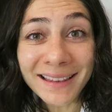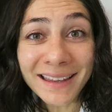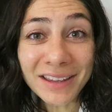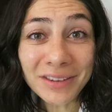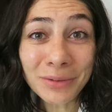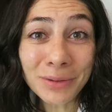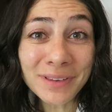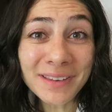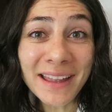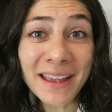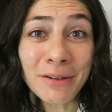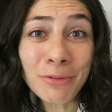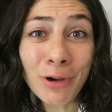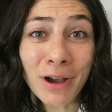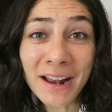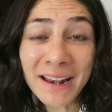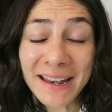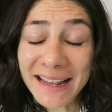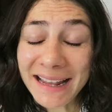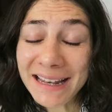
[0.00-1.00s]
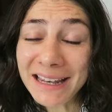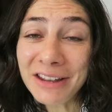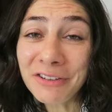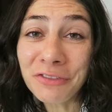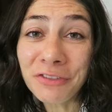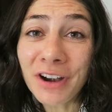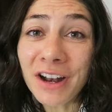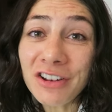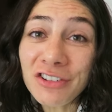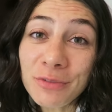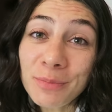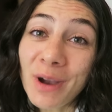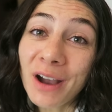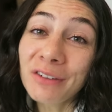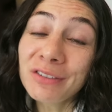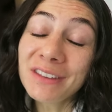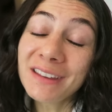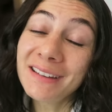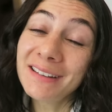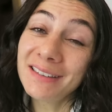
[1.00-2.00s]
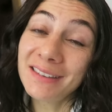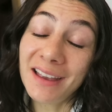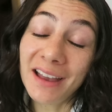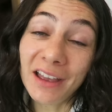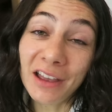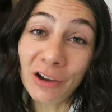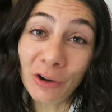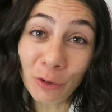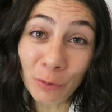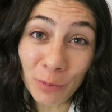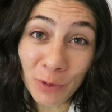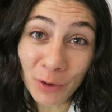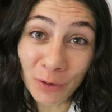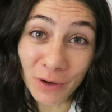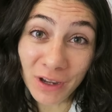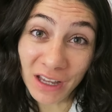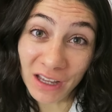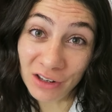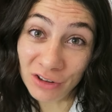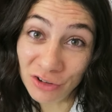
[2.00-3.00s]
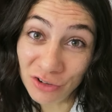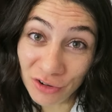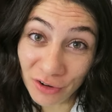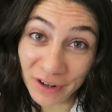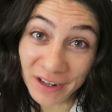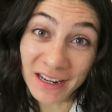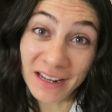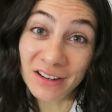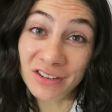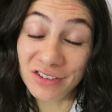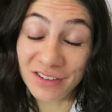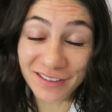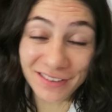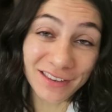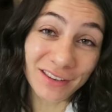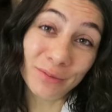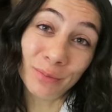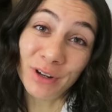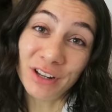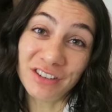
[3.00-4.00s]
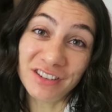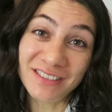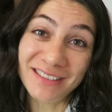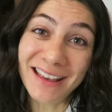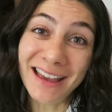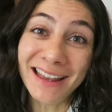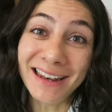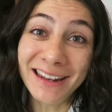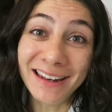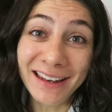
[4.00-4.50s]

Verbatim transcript: This was day one in the French mountains. I hope you enjoyed it just as much as I